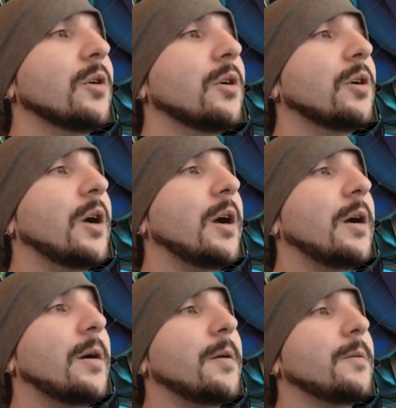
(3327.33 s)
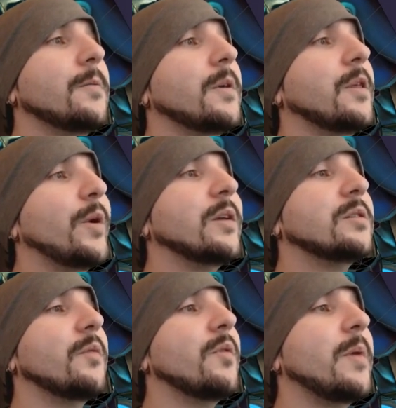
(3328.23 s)
The way it
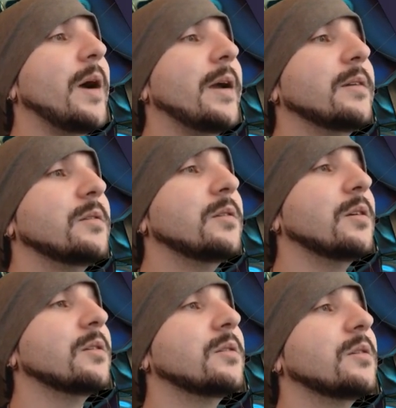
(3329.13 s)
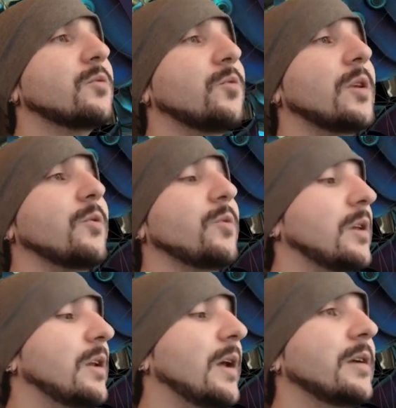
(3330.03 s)
subdivides is really,
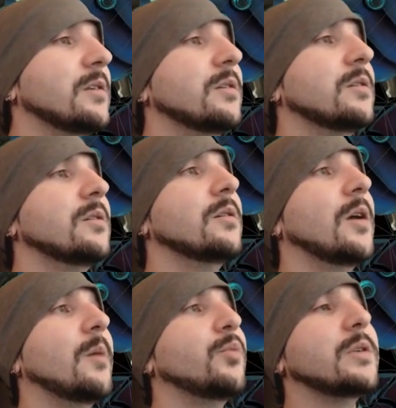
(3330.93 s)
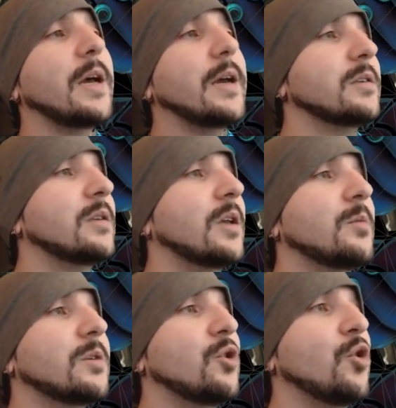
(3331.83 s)
really nice and precise. It
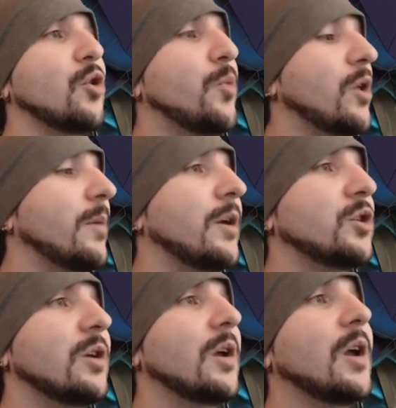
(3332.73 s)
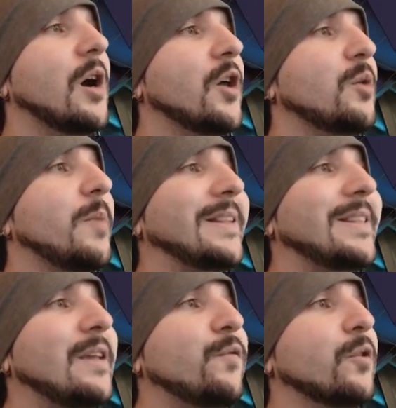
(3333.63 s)
keeps the YOLO poly mesh on there by
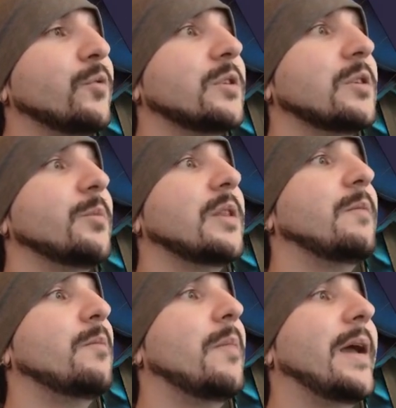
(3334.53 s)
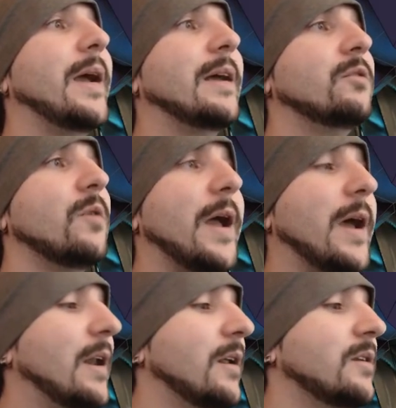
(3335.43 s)
default, which is something that Maya had to
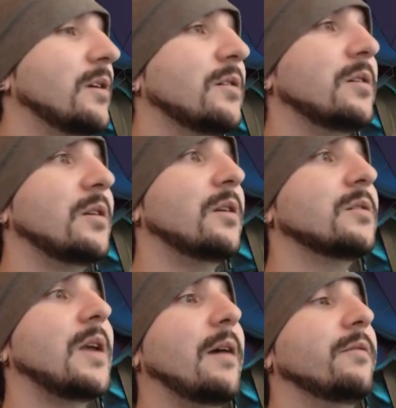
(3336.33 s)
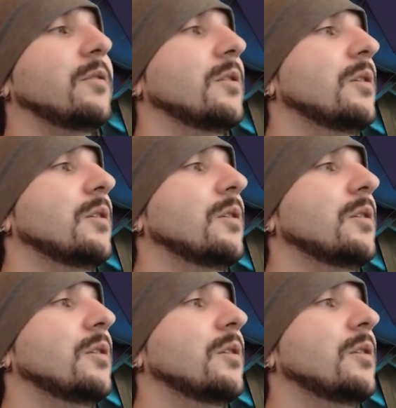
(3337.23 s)
add years and years after.